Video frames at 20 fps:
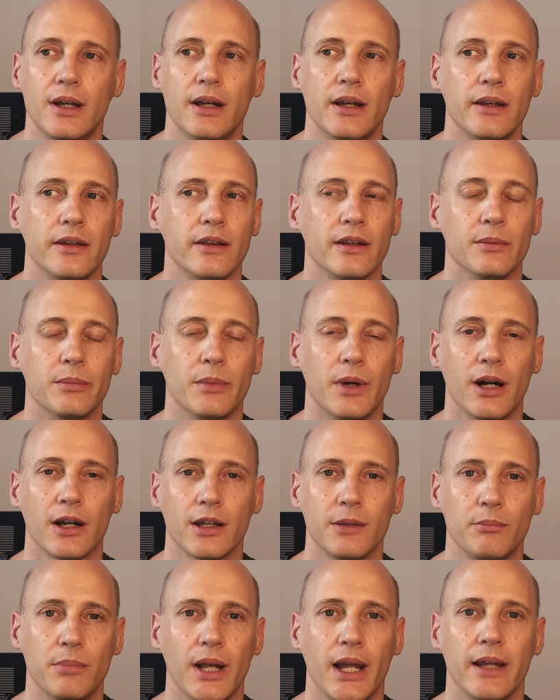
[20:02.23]
The
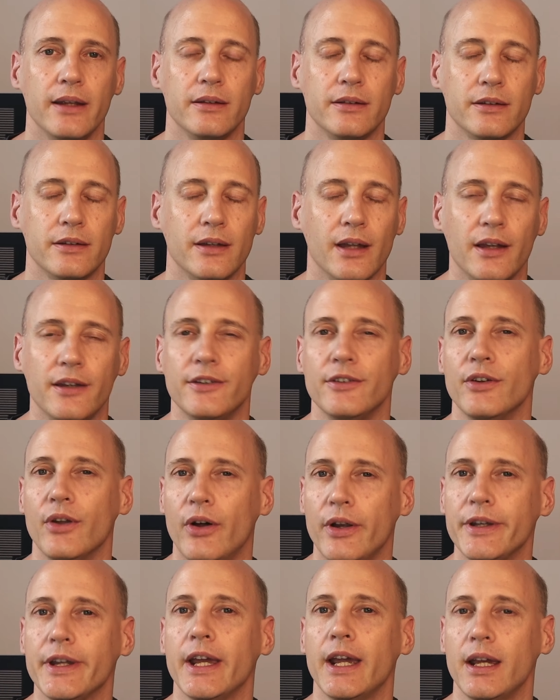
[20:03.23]
marketplace does
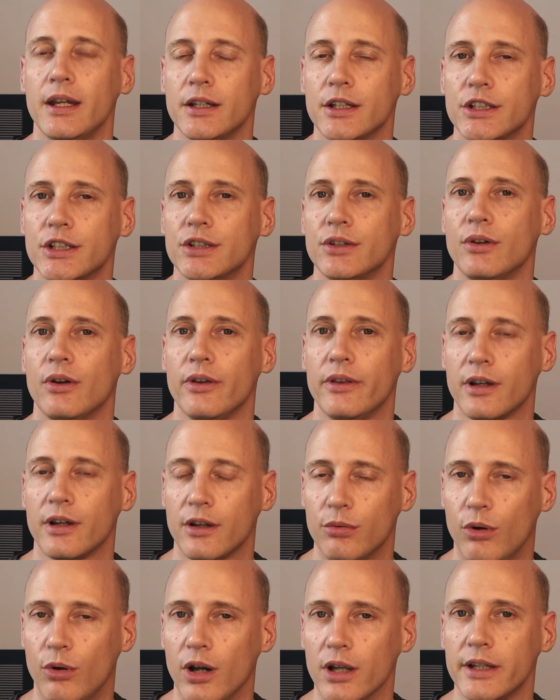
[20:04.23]
not ensure the
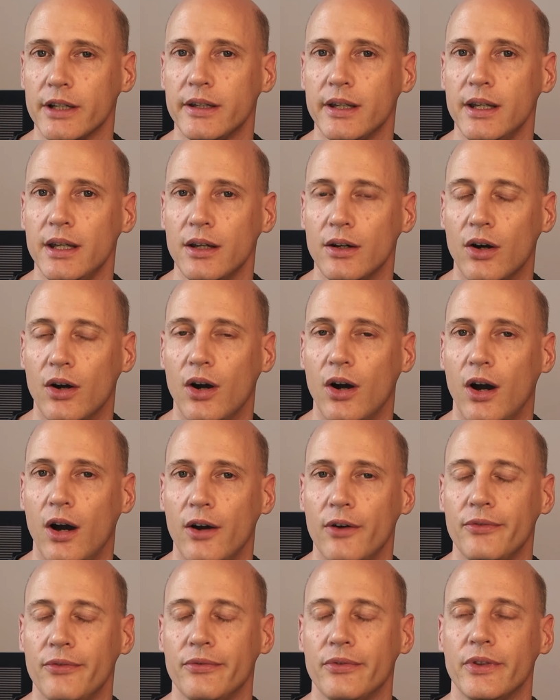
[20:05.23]
quality
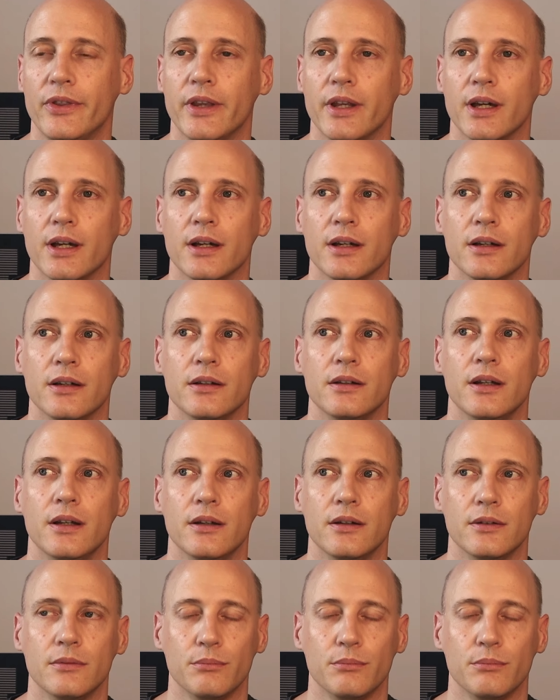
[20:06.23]
of the